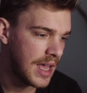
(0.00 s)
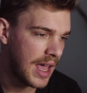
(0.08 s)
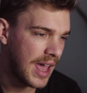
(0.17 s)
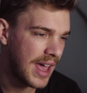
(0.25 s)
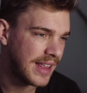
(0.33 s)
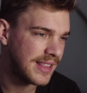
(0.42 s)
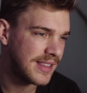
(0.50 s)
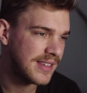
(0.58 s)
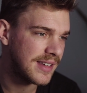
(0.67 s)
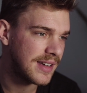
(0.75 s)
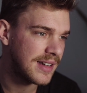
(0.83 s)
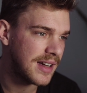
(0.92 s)
and
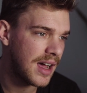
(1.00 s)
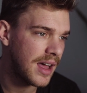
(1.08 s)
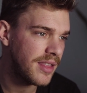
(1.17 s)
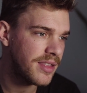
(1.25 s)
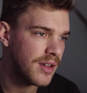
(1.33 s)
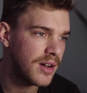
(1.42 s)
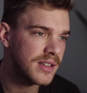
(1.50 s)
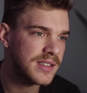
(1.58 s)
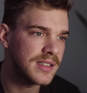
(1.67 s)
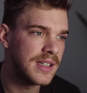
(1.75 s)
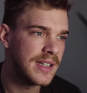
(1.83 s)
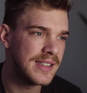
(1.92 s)
I
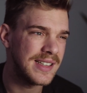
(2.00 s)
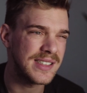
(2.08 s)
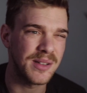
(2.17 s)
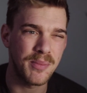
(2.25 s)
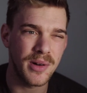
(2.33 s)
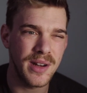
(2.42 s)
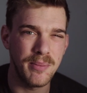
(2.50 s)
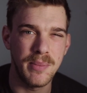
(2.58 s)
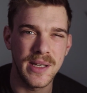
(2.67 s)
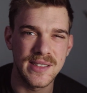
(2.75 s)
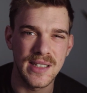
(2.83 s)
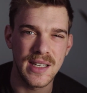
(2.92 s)
thought that's a pretty
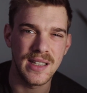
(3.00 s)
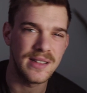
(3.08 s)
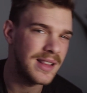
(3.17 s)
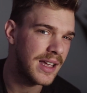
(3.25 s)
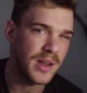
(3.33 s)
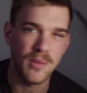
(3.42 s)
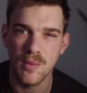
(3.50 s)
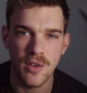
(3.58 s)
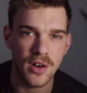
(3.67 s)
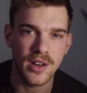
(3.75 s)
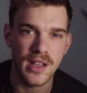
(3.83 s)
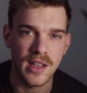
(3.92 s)
busy, like,
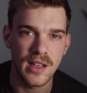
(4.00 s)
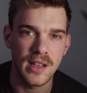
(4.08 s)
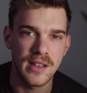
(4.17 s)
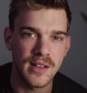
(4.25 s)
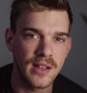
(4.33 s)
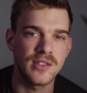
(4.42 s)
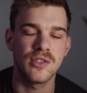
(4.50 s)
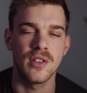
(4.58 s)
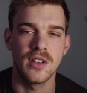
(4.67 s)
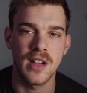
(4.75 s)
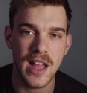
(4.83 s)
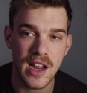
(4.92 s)
working
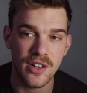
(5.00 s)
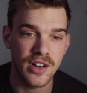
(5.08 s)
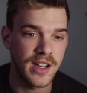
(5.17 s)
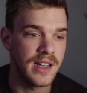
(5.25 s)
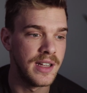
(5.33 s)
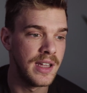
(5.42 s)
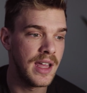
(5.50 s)
industrial area,